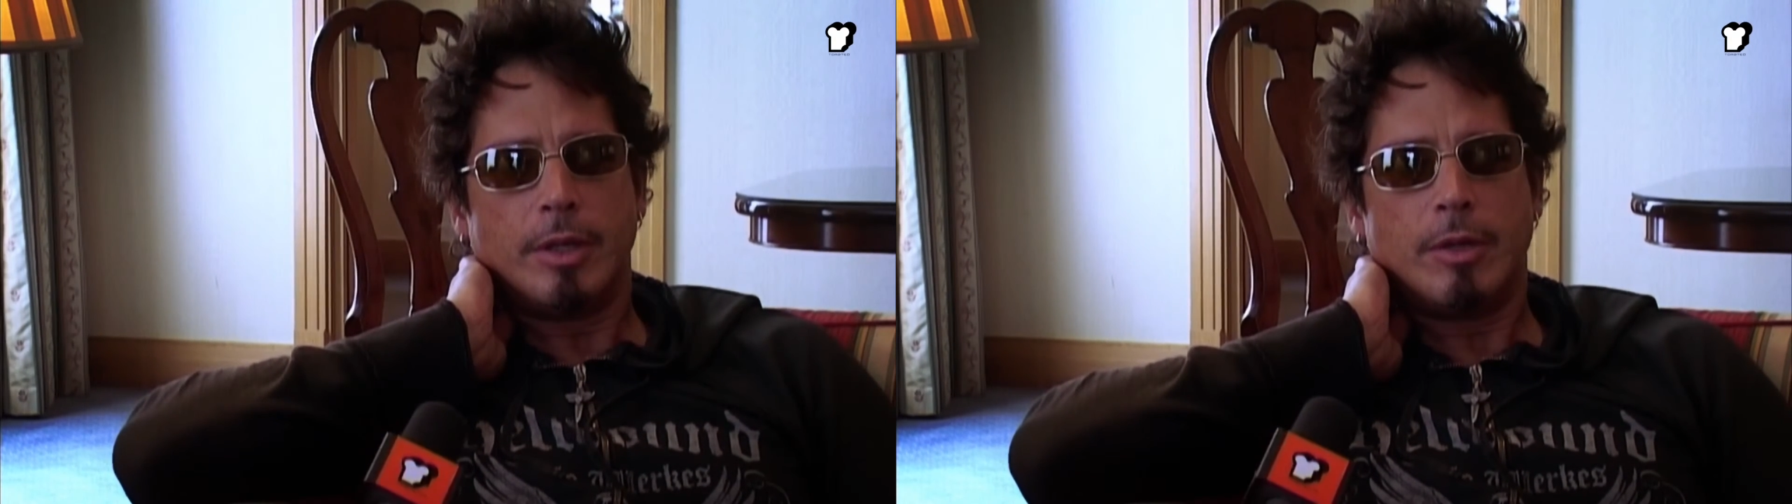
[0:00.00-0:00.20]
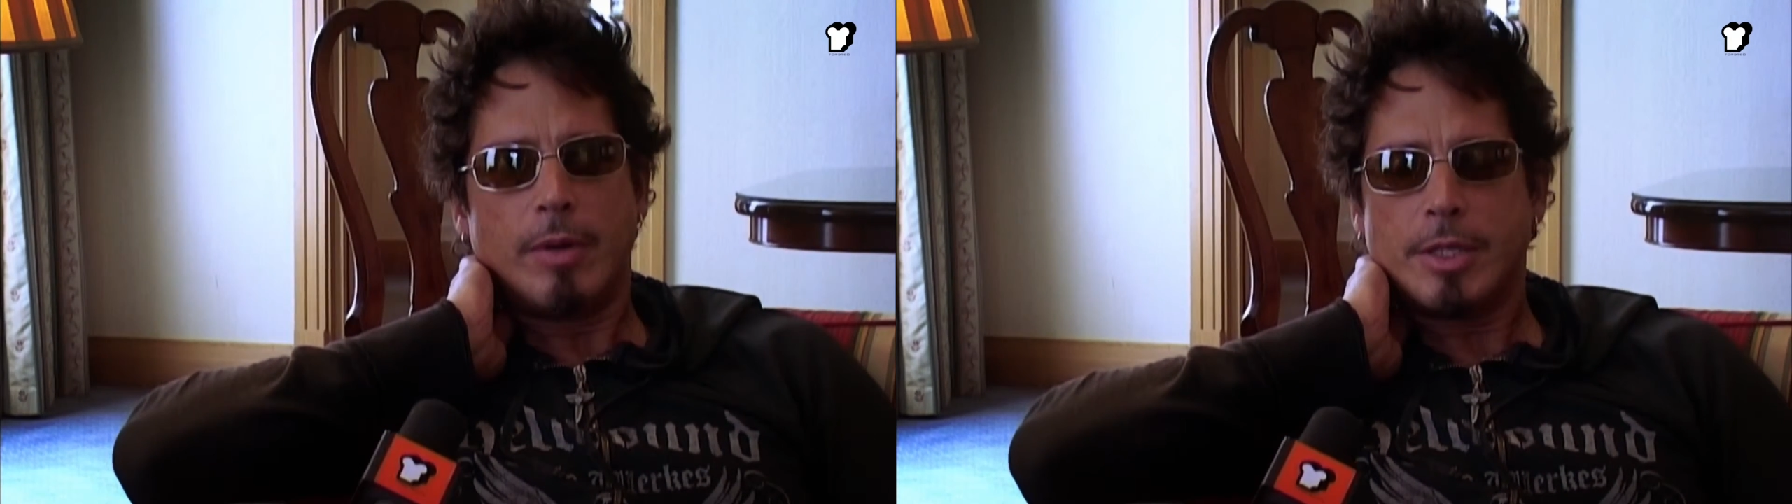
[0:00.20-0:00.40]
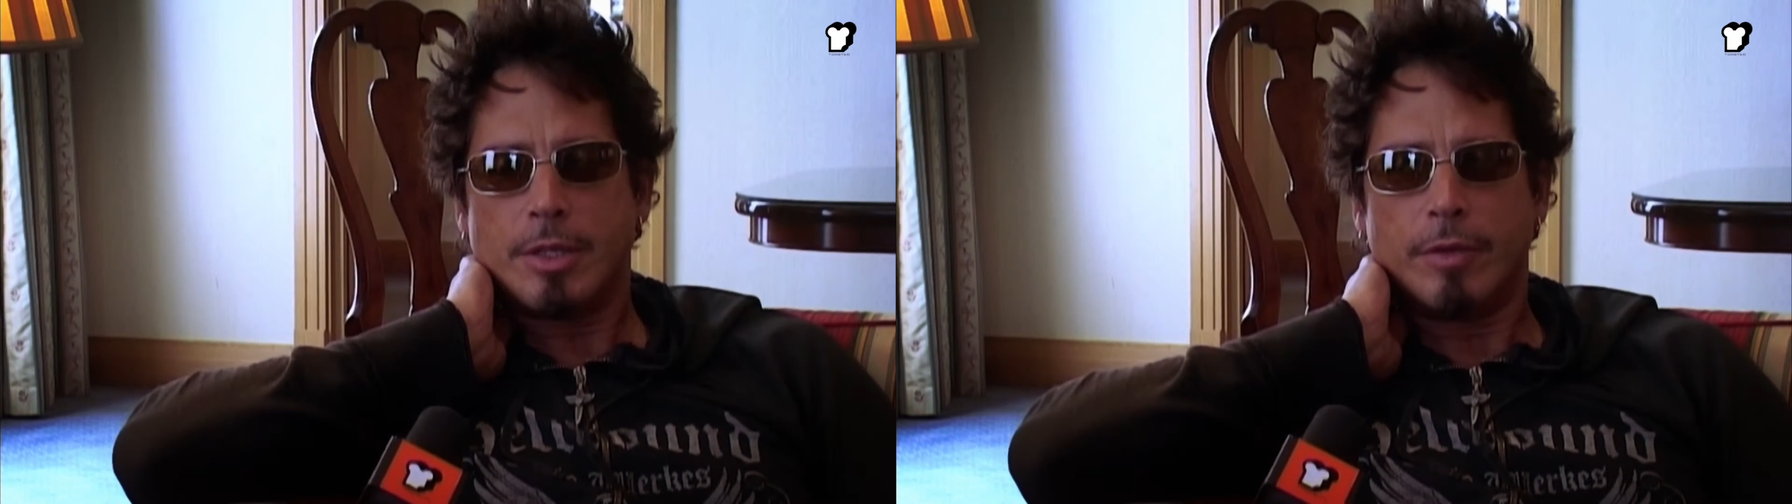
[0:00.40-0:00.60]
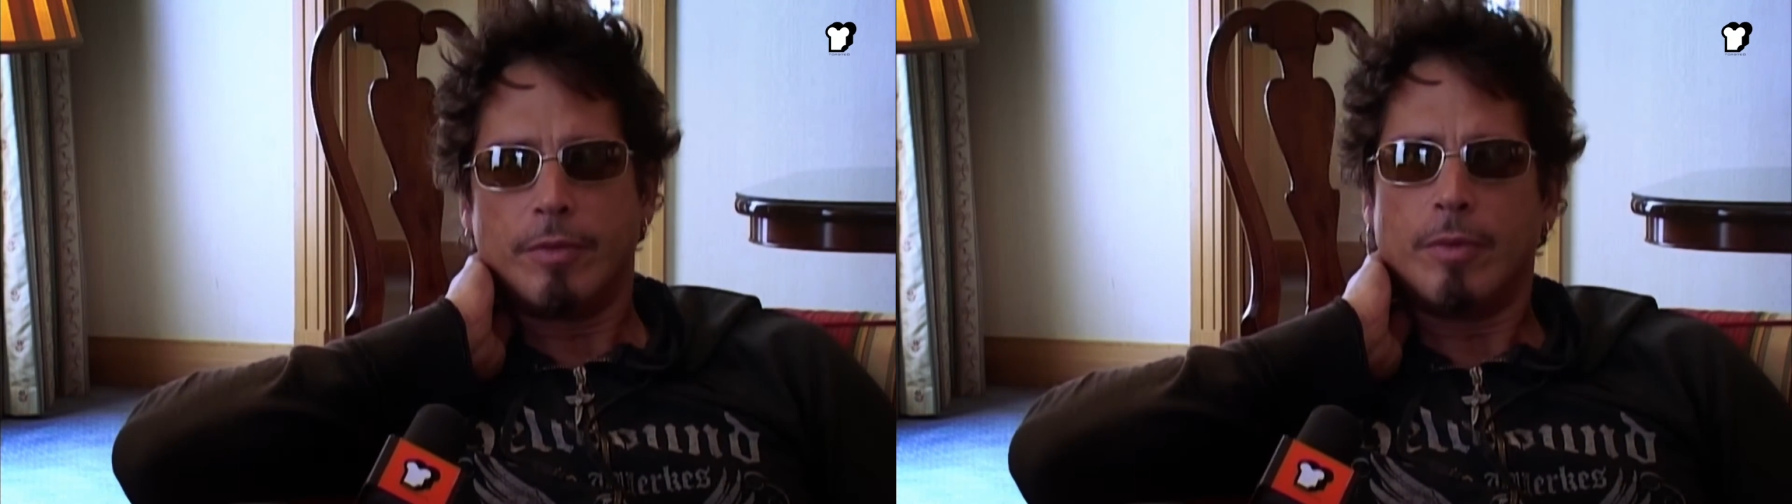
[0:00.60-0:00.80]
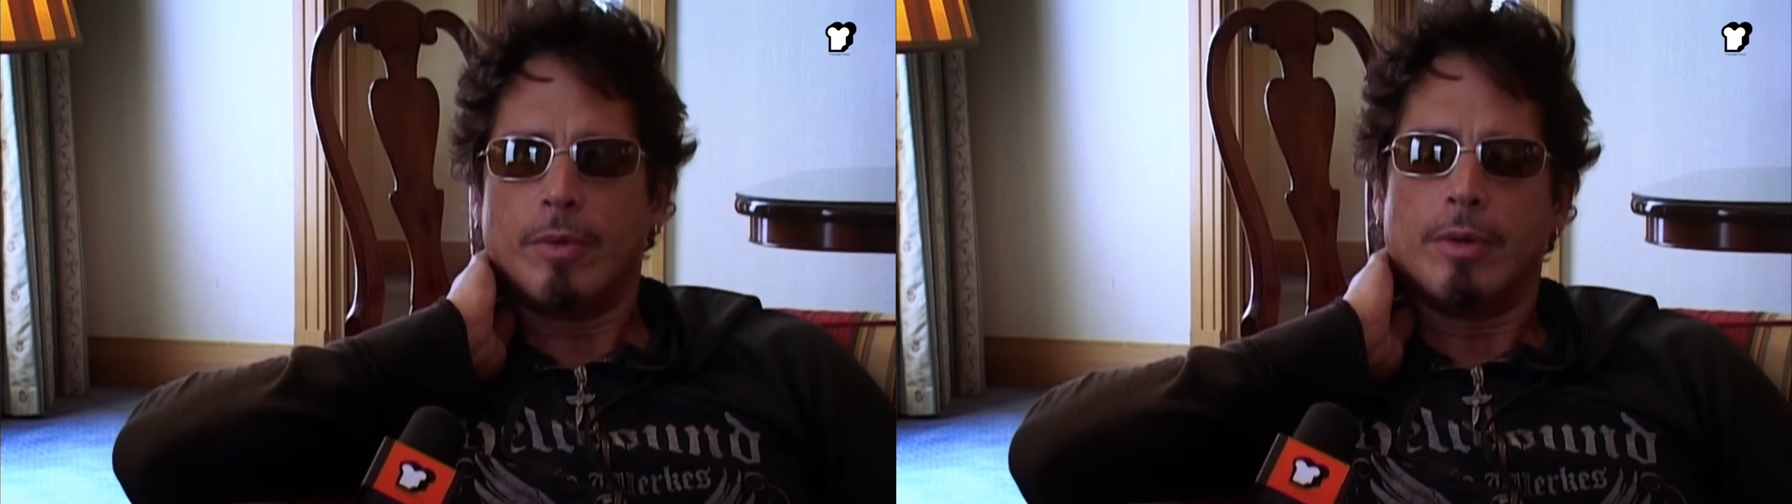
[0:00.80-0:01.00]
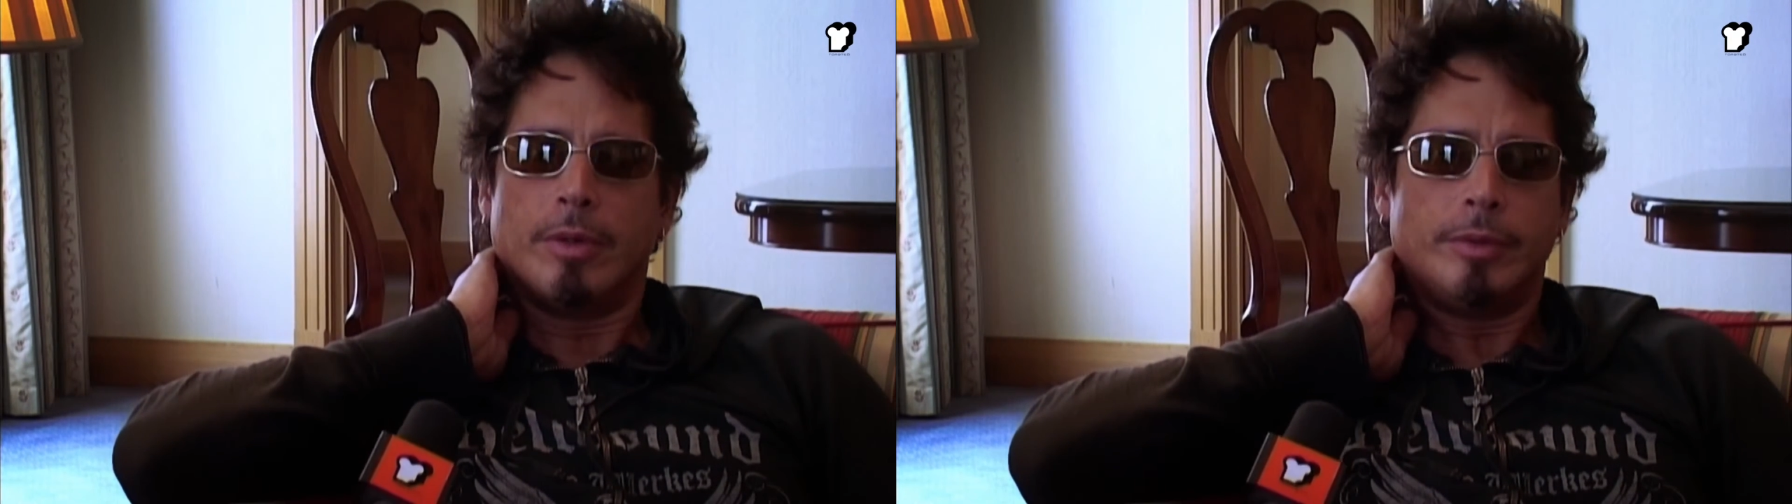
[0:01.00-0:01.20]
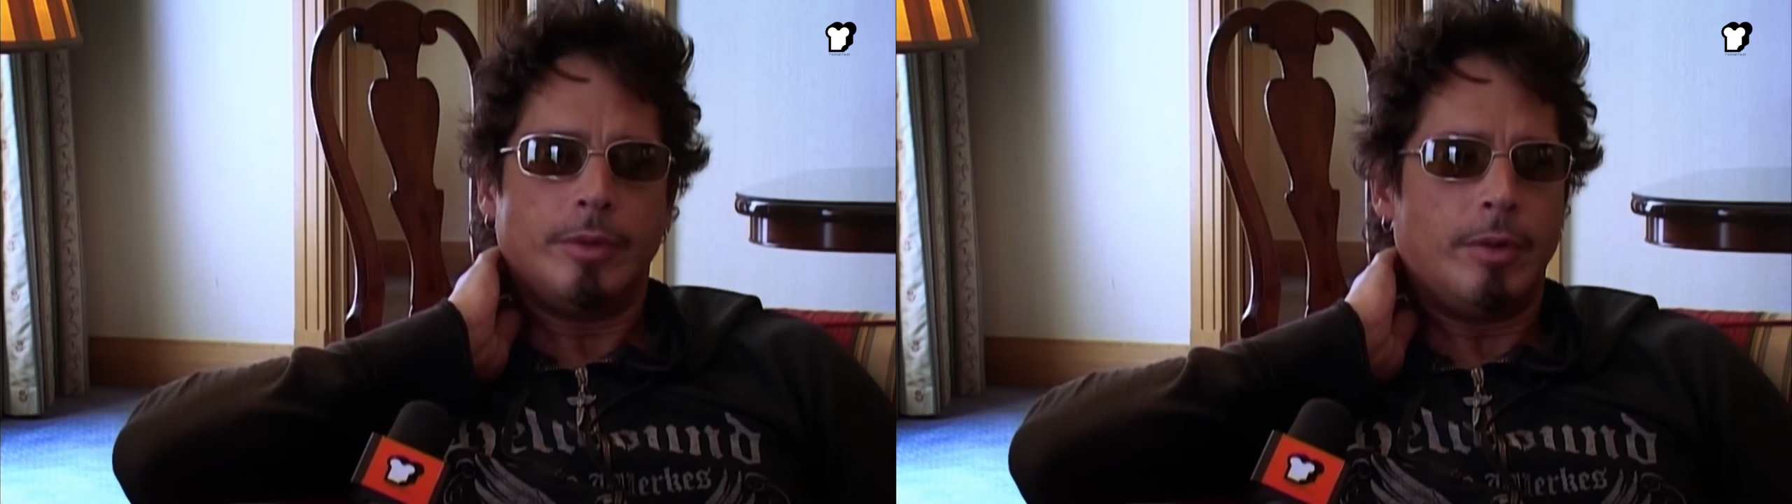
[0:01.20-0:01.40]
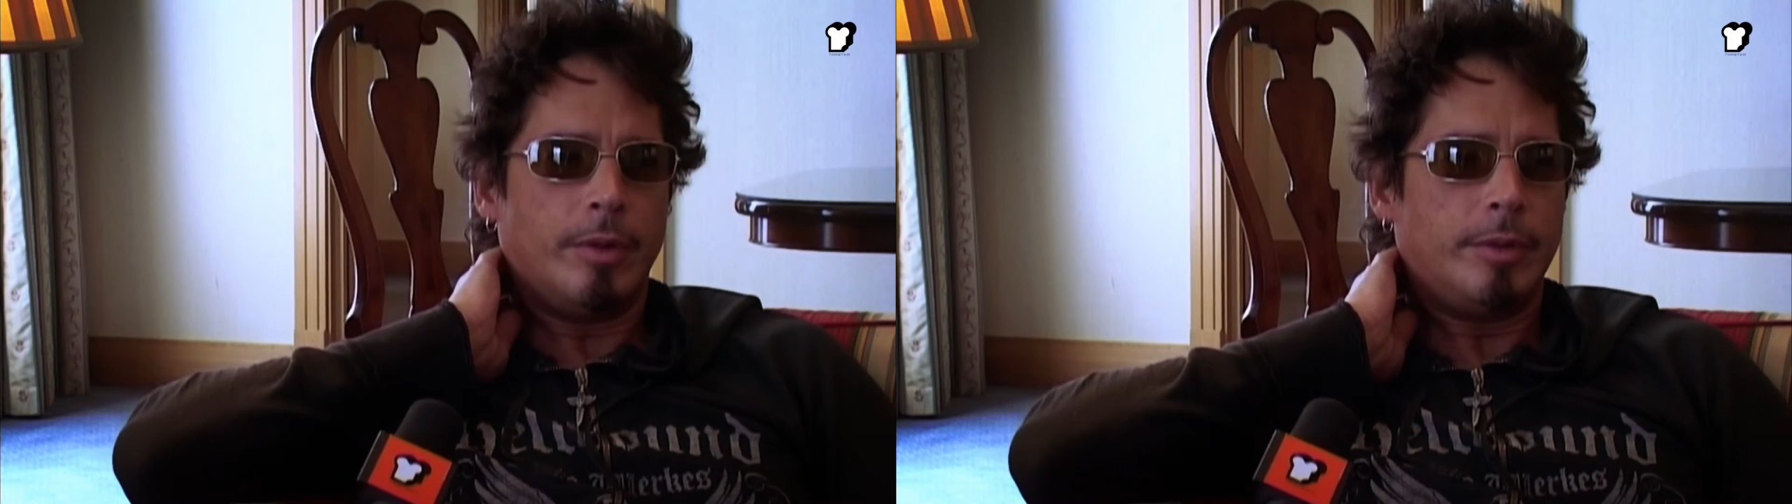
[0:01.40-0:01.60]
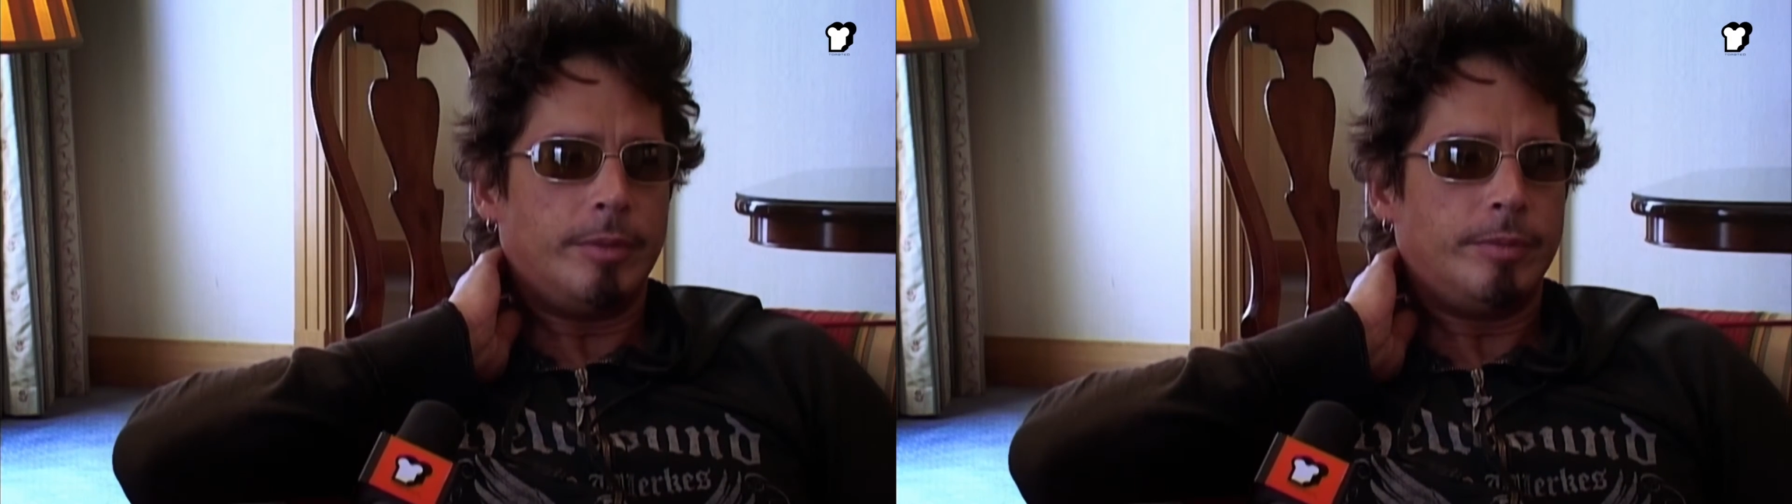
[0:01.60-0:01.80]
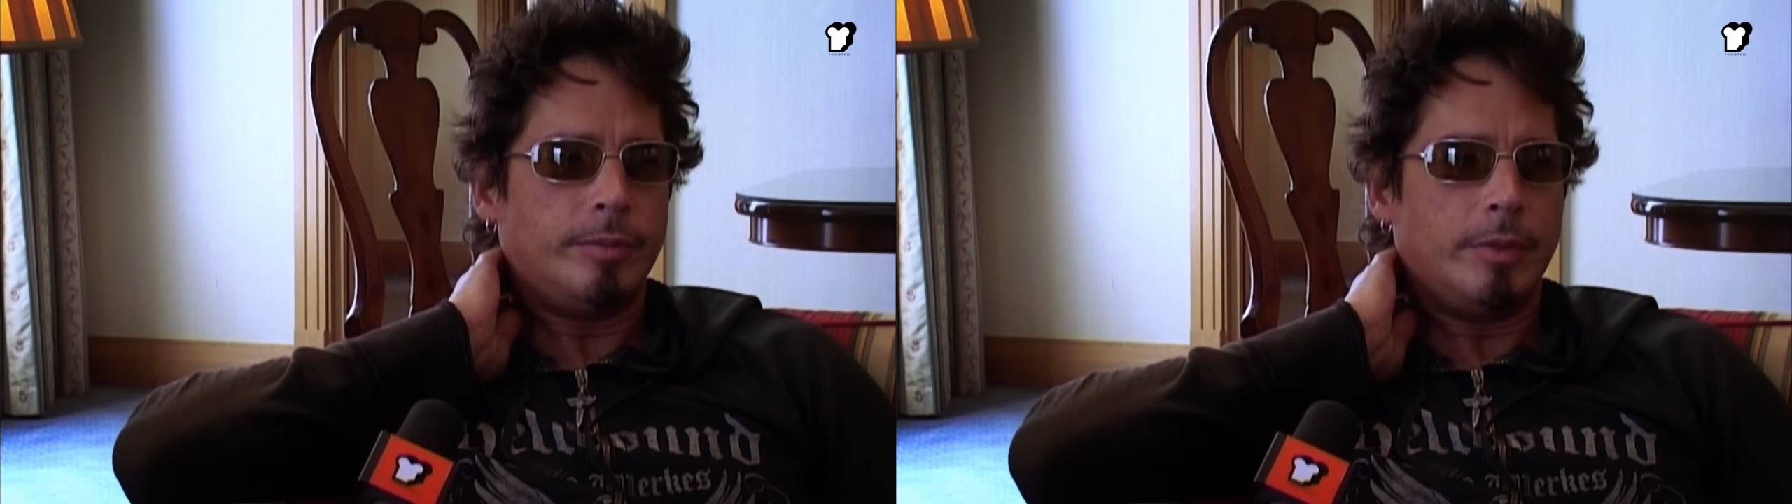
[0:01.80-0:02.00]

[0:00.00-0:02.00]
aggressive or or